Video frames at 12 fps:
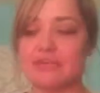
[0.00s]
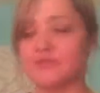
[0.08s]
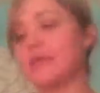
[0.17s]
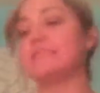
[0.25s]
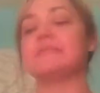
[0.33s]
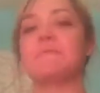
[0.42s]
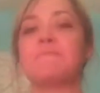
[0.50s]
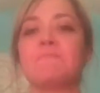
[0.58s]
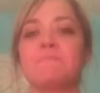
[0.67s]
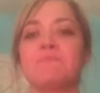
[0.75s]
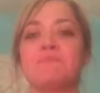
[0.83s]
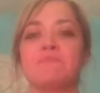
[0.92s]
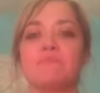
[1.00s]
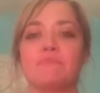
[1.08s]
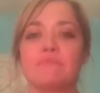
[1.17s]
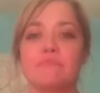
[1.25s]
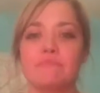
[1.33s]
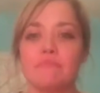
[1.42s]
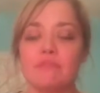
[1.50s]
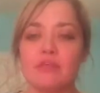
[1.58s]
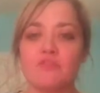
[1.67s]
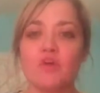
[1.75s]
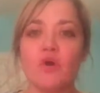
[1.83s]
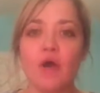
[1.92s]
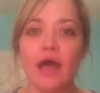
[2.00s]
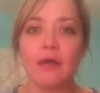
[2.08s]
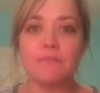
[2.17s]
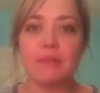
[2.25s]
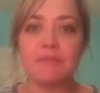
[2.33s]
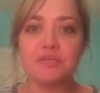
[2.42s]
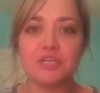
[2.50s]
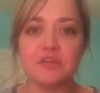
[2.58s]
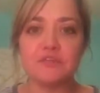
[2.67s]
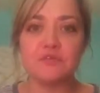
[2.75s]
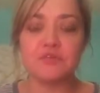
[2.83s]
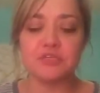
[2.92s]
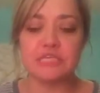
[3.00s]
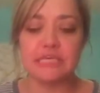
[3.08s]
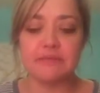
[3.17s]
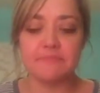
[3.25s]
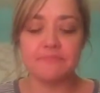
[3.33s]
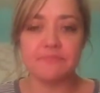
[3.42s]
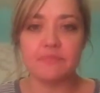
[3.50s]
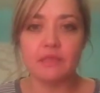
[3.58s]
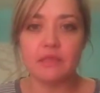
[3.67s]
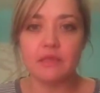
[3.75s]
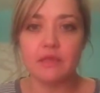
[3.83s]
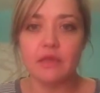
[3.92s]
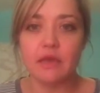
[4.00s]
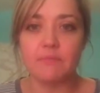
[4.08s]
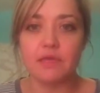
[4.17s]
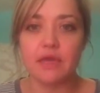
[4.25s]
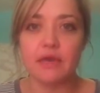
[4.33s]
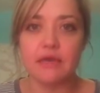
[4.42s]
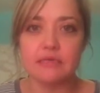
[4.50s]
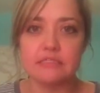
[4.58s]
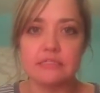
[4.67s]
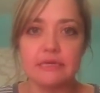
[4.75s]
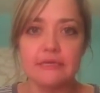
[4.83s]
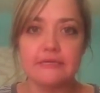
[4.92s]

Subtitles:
it twice. So maybe share this with your team, because